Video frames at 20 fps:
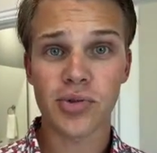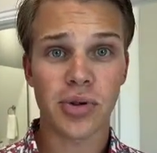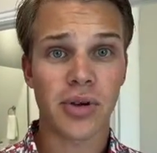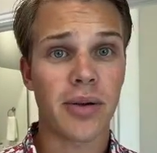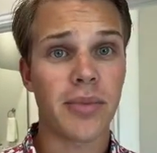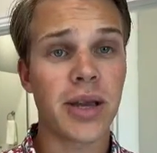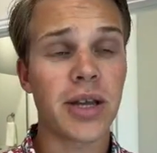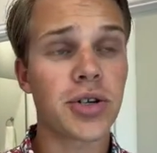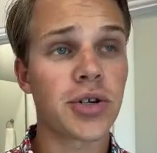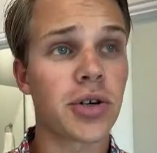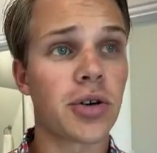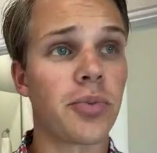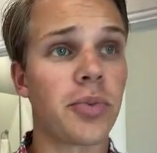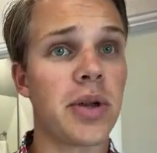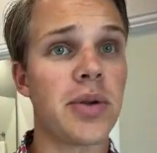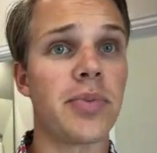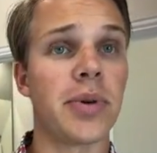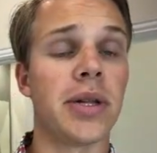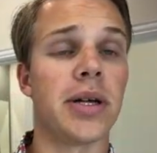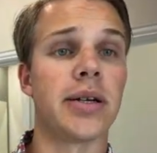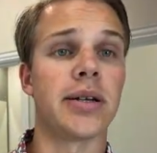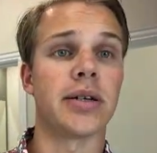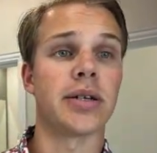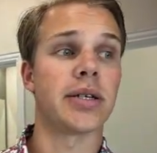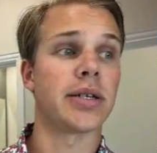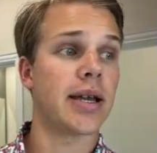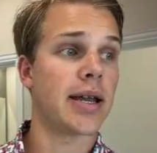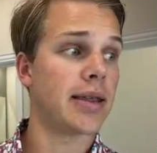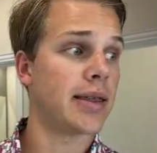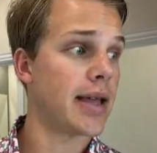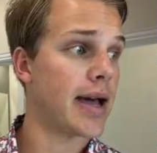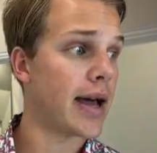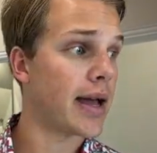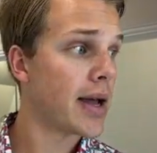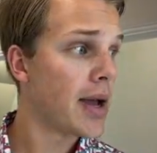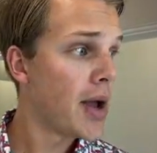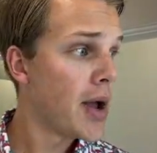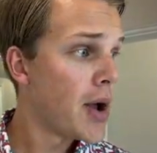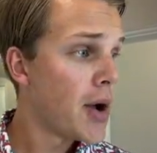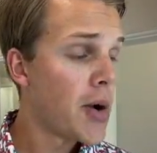and I make sure people understand that
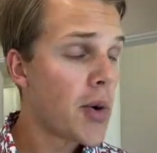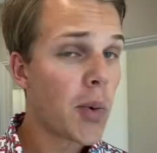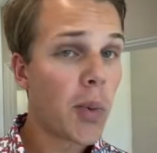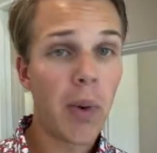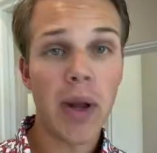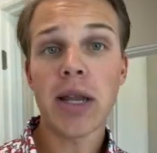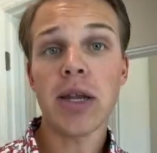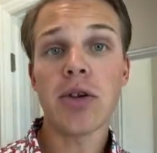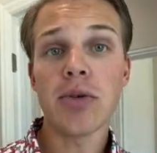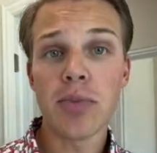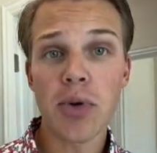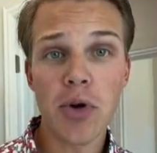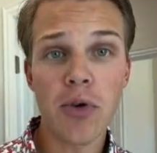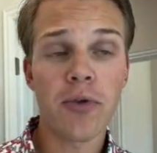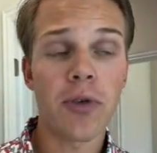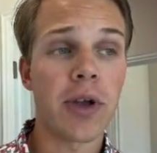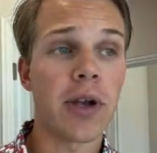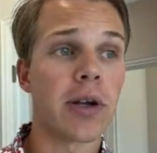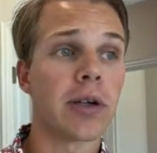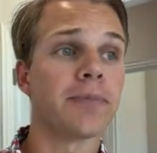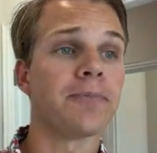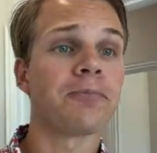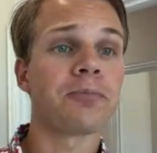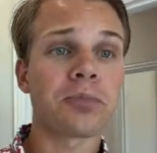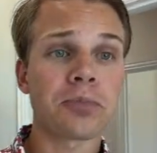when you move here.